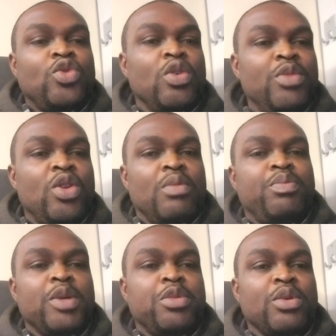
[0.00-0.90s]
2 million
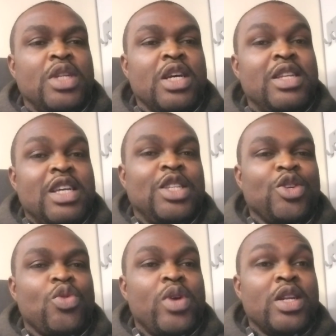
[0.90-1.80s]
people that died in
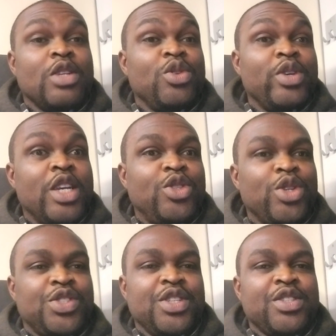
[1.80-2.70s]
Rwanda to get
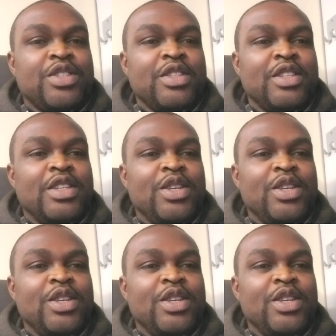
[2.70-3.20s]
justice.